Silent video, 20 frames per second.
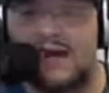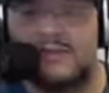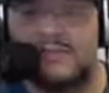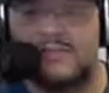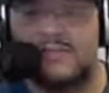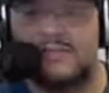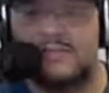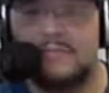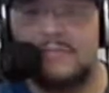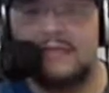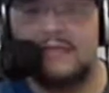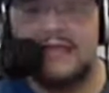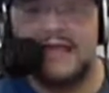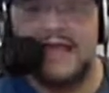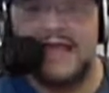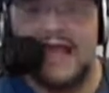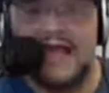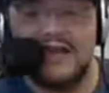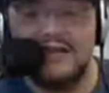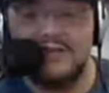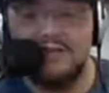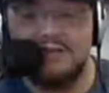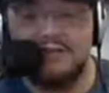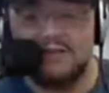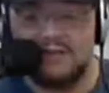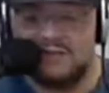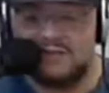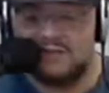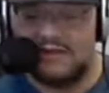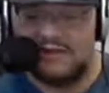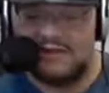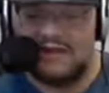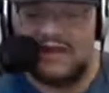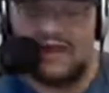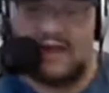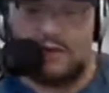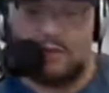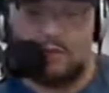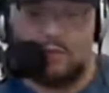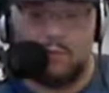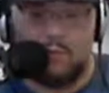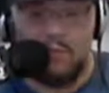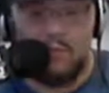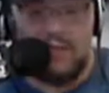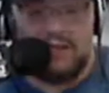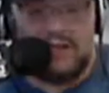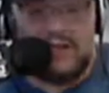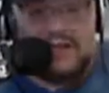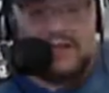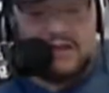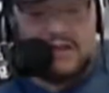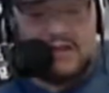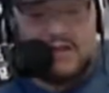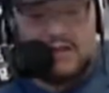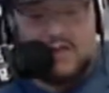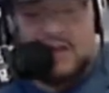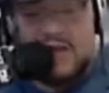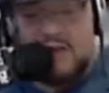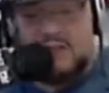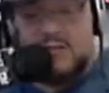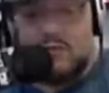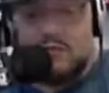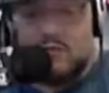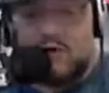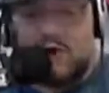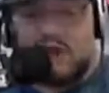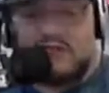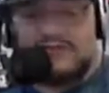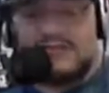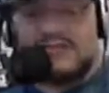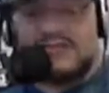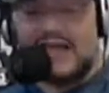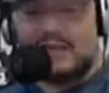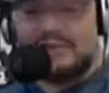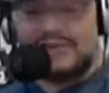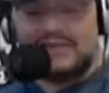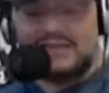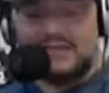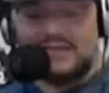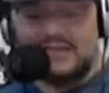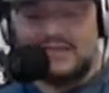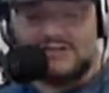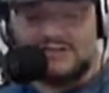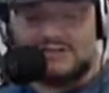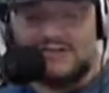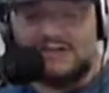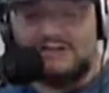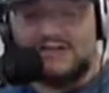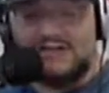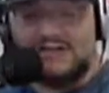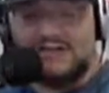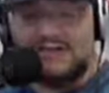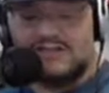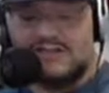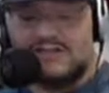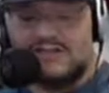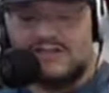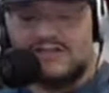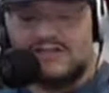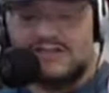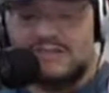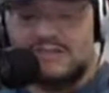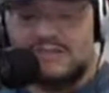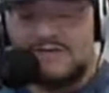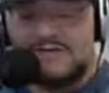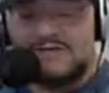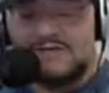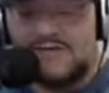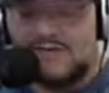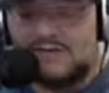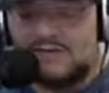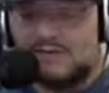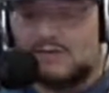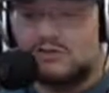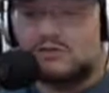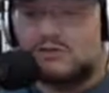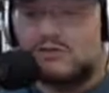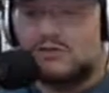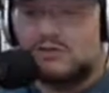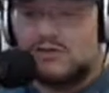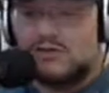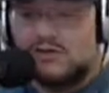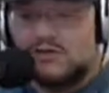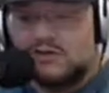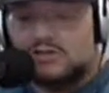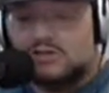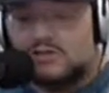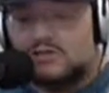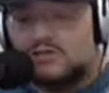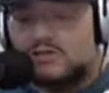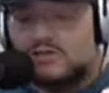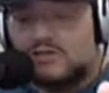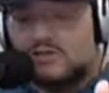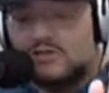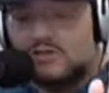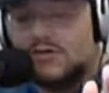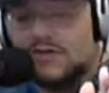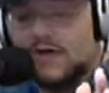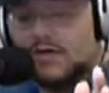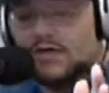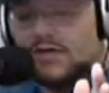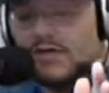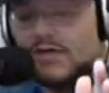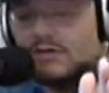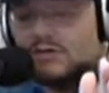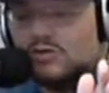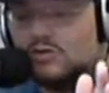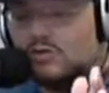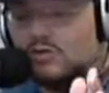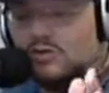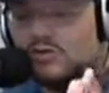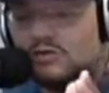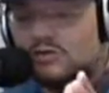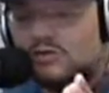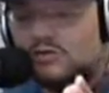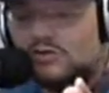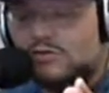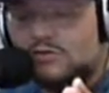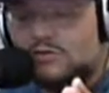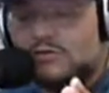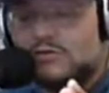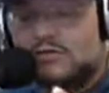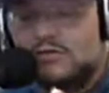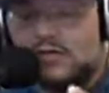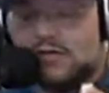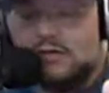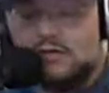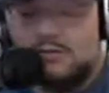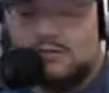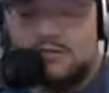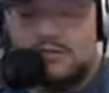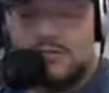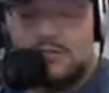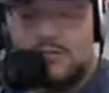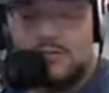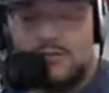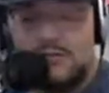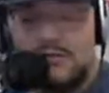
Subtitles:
of people, and you literally can't like you have to walk sideways like this. You have to consistently be saying, "Excuse me, yeah, excuse me, yeah, no, excuse me."